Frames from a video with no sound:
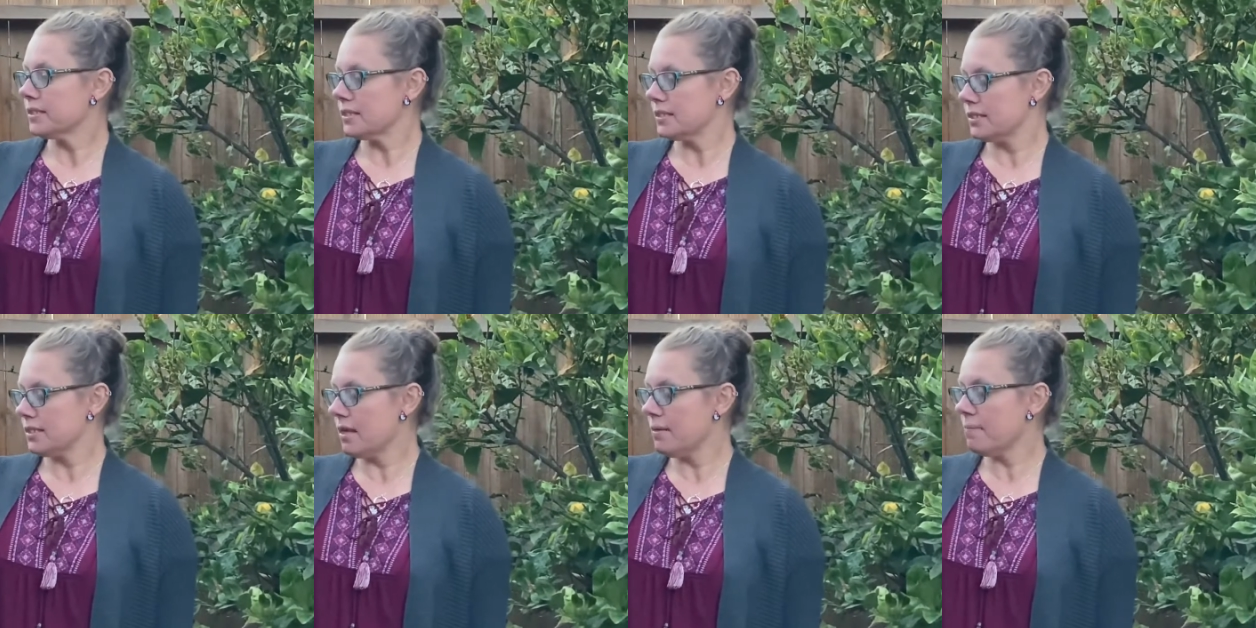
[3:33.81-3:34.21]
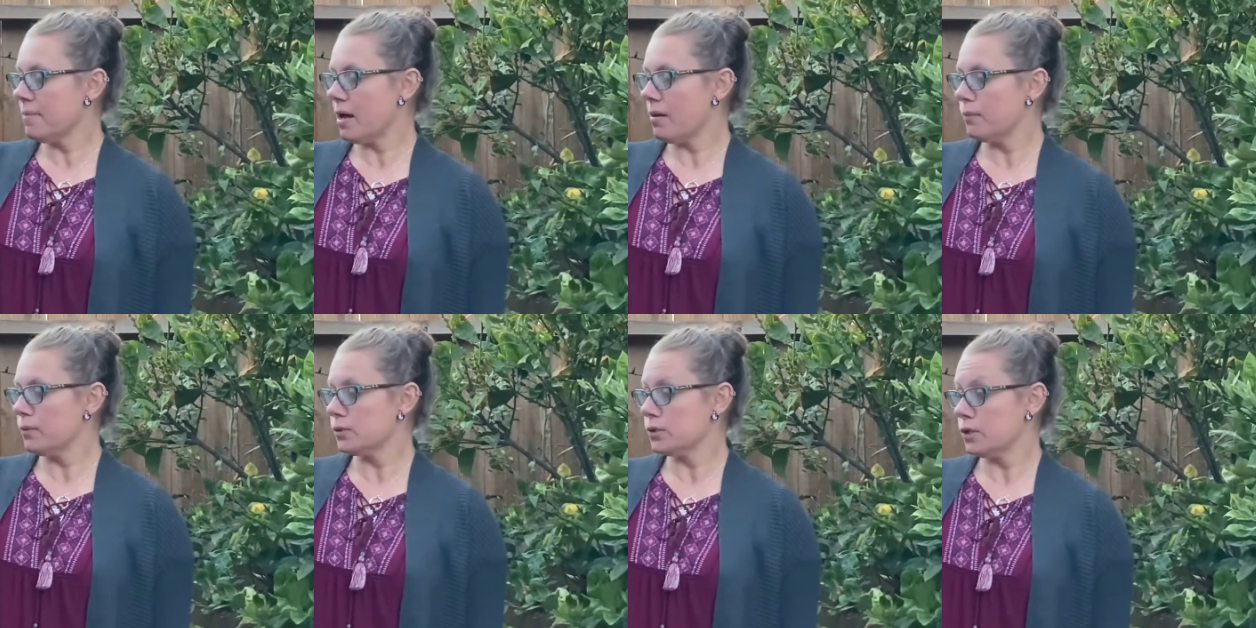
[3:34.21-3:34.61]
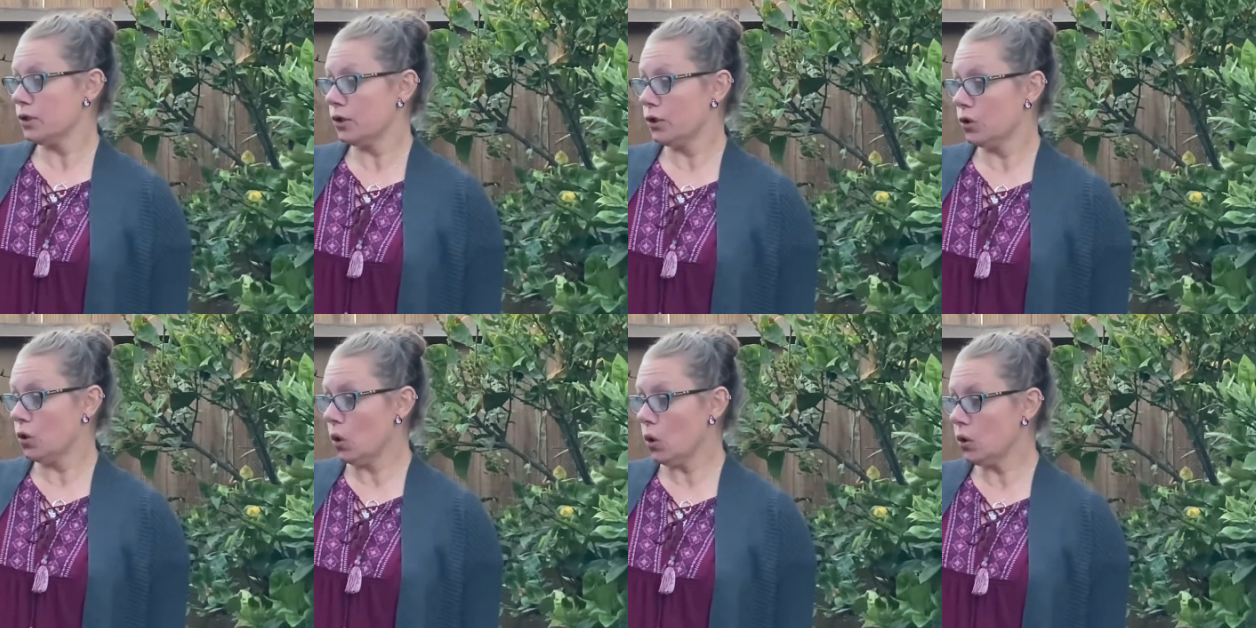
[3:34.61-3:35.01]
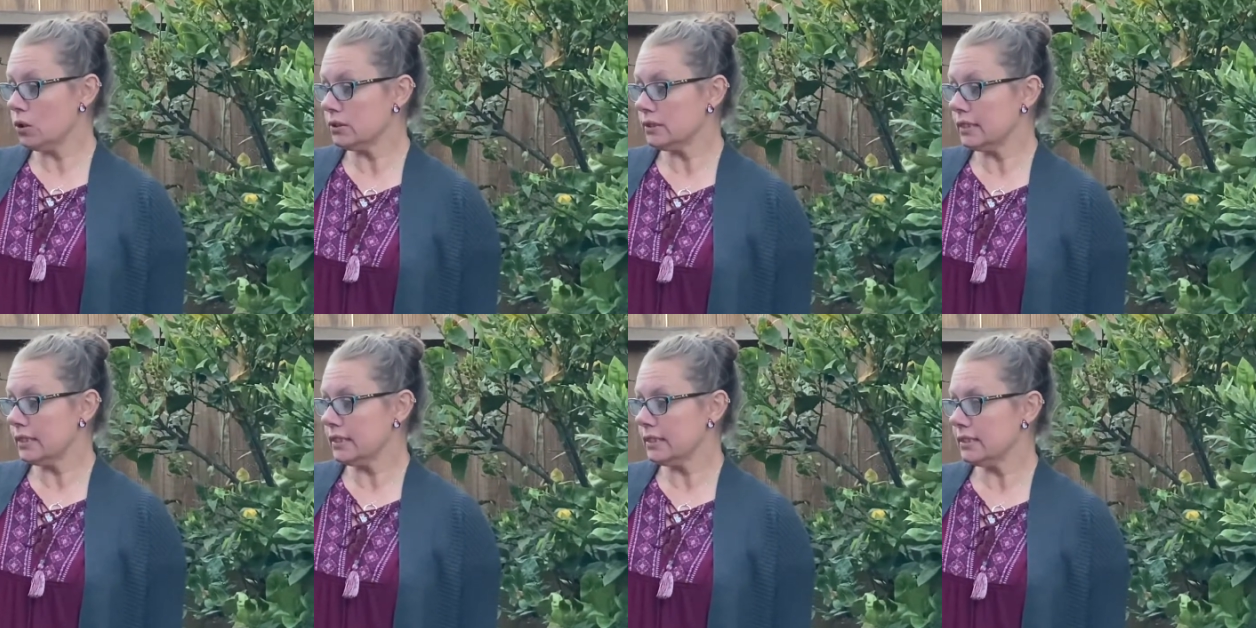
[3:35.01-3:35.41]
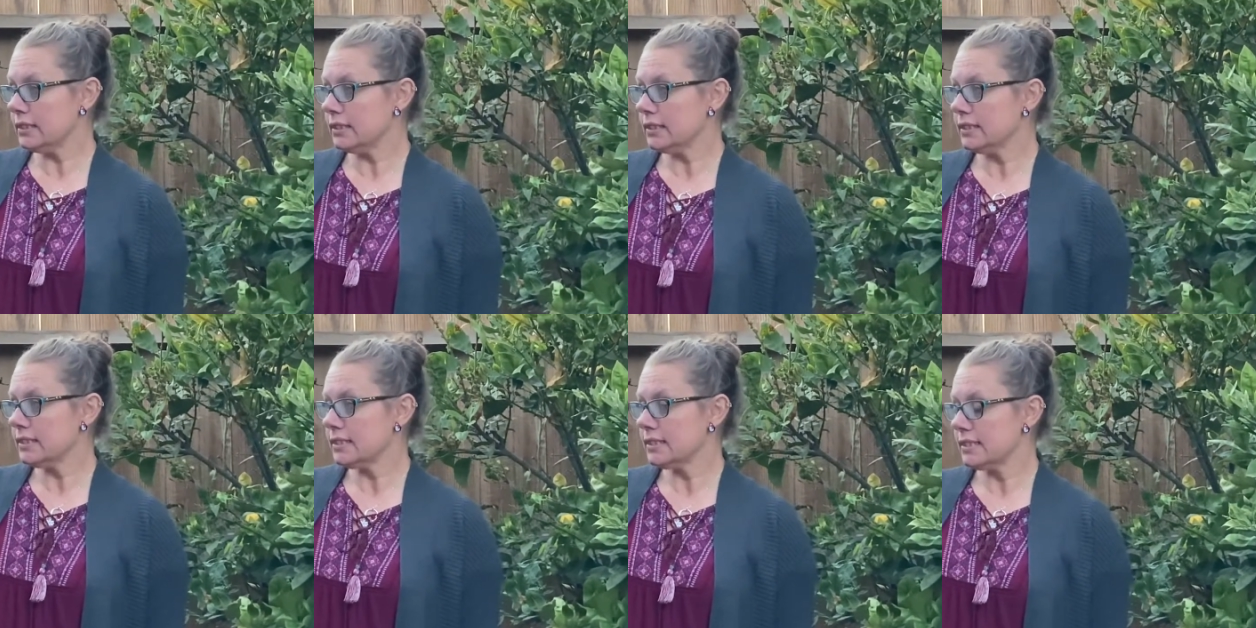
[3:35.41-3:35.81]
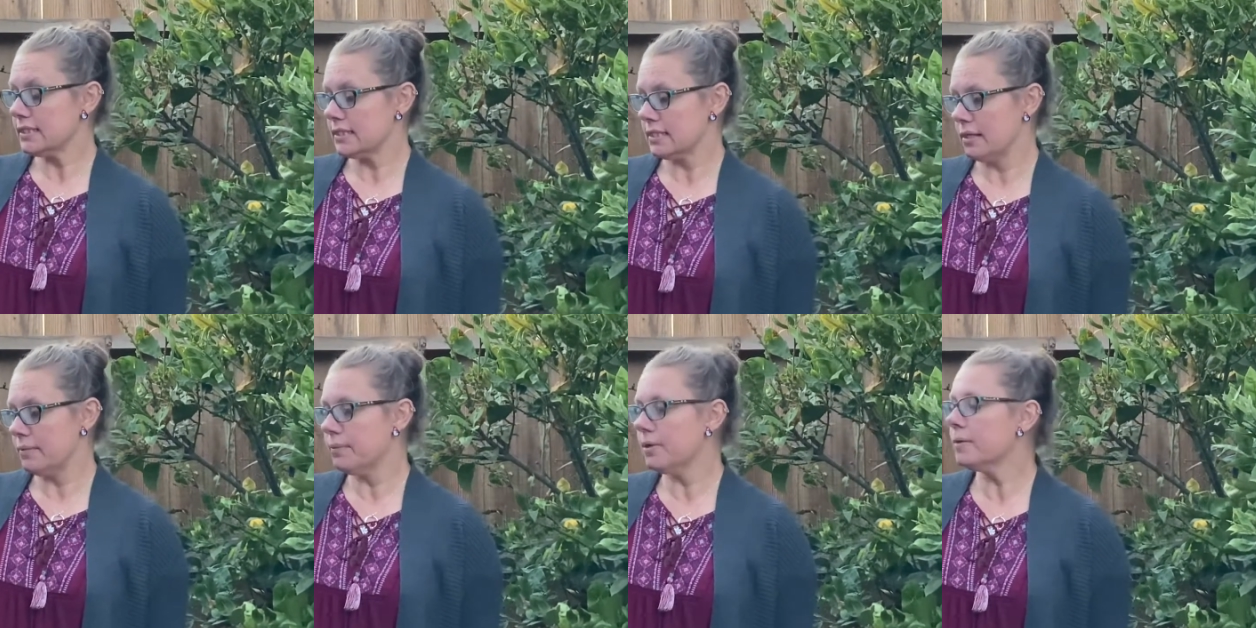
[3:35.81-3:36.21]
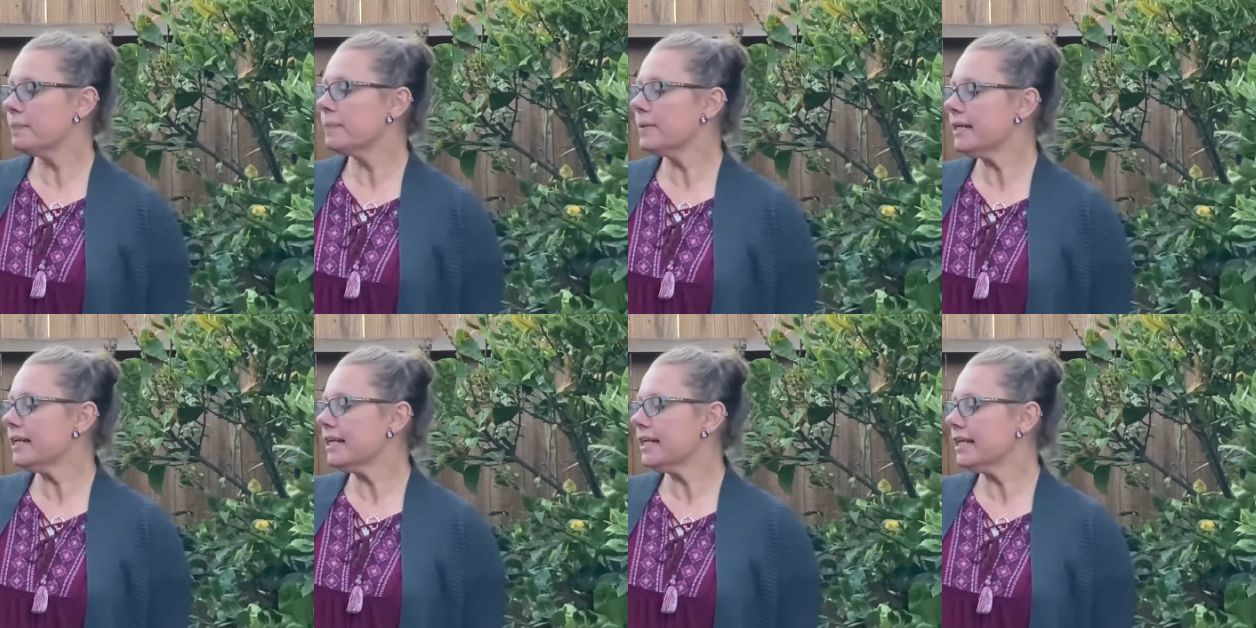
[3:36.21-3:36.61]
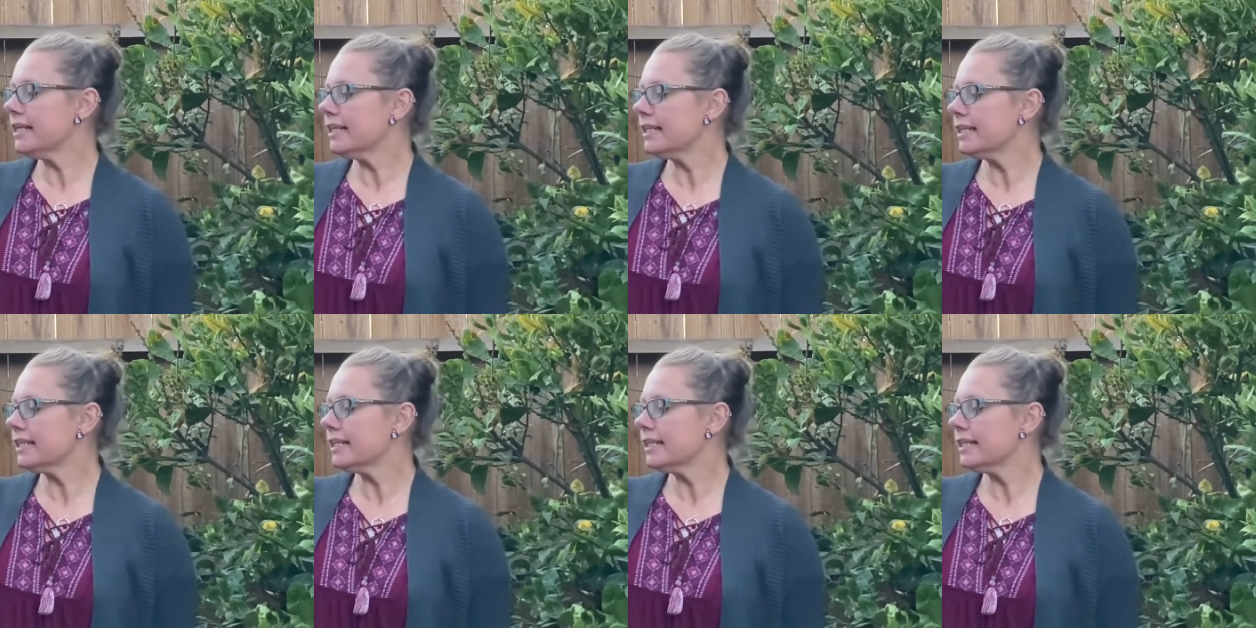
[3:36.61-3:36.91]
Some apples are golden, some are pink,